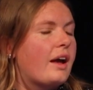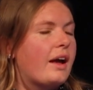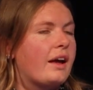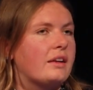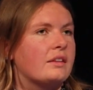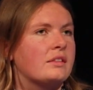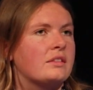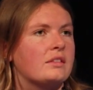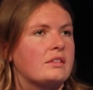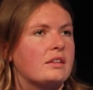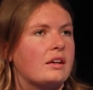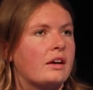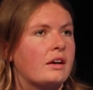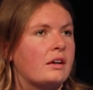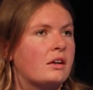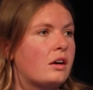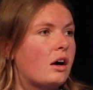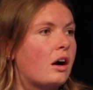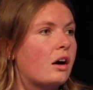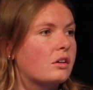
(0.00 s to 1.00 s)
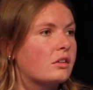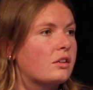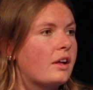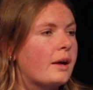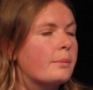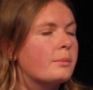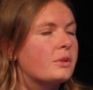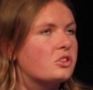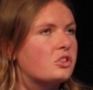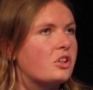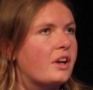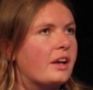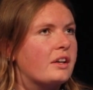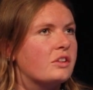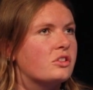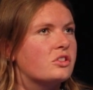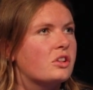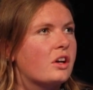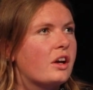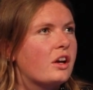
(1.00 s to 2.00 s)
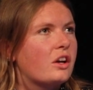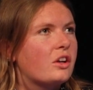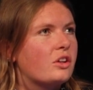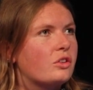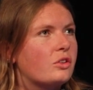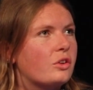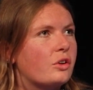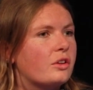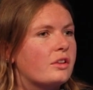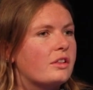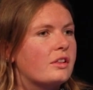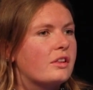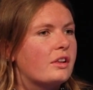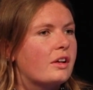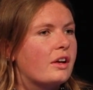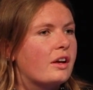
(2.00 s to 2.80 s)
and our climate change, you know,